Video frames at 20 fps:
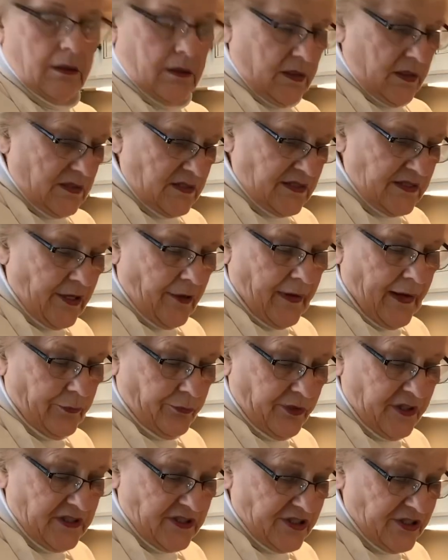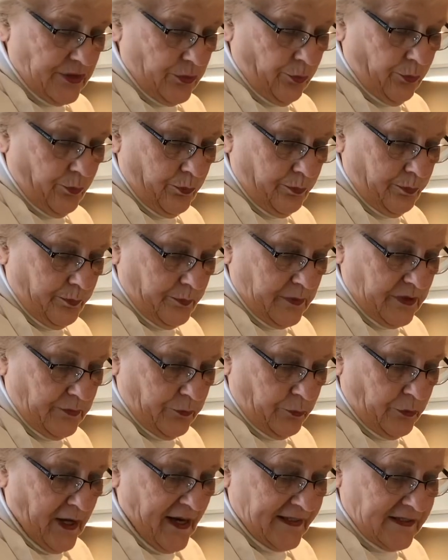So I rinse the
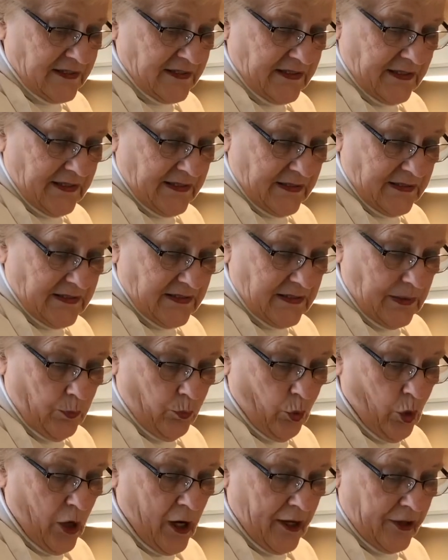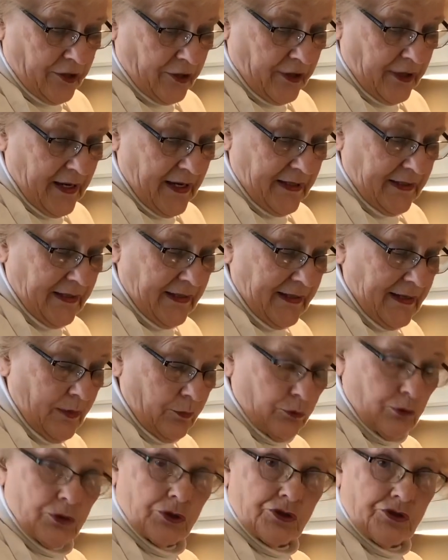rice in some water, and then I
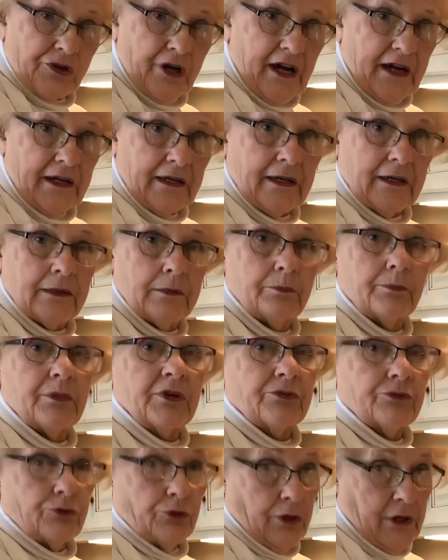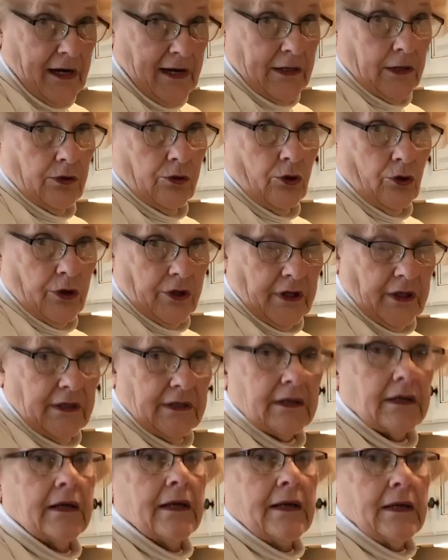will drain it before I cook it
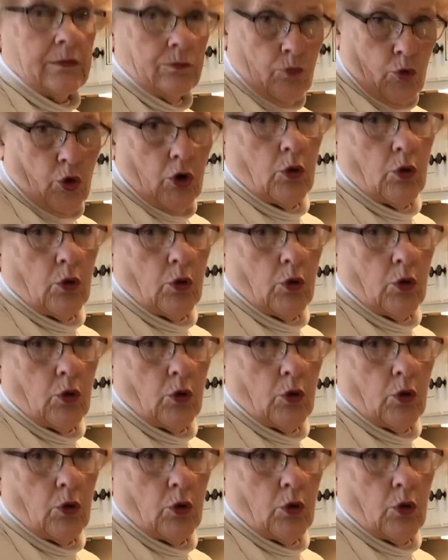in more